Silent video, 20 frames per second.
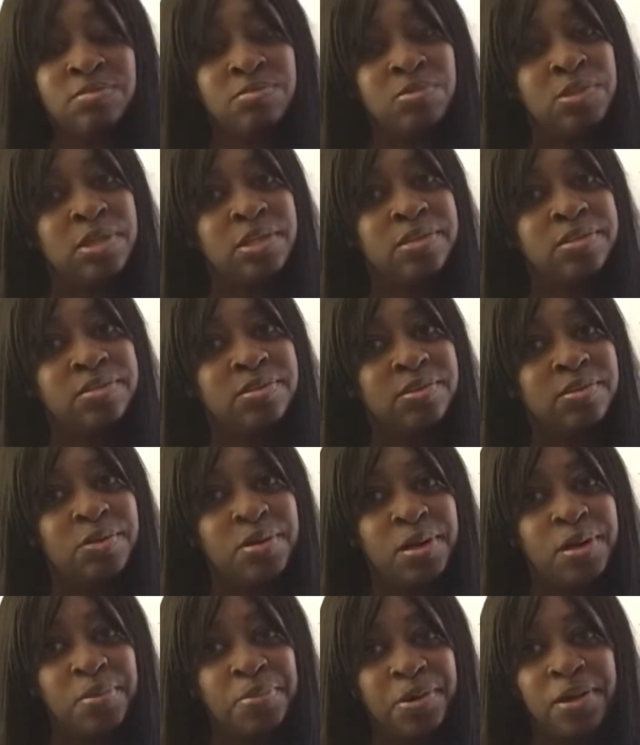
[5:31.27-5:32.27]
well,
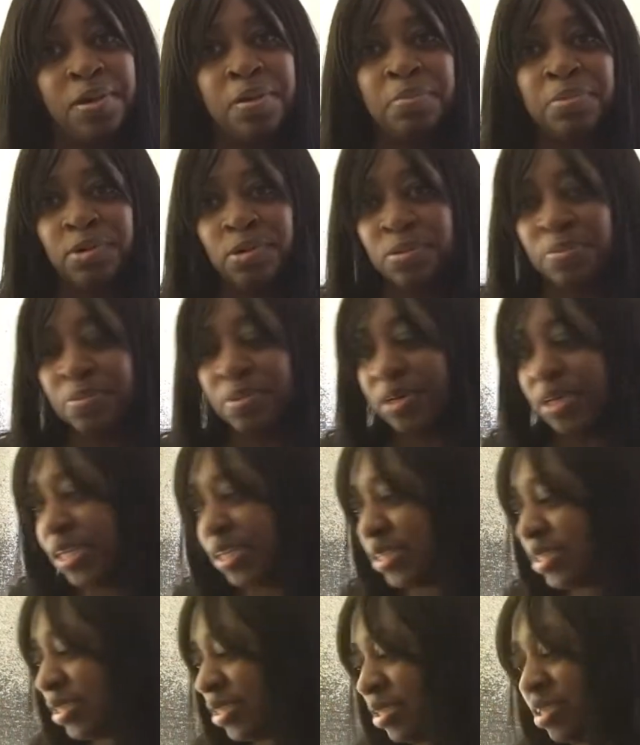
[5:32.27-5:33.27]
Grubhub, Uber
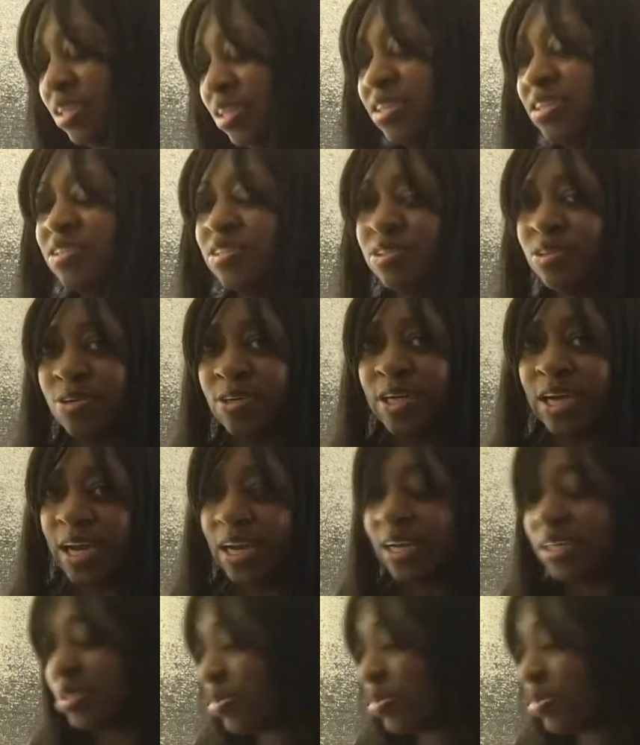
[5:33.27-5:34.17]
Eats, DoorDash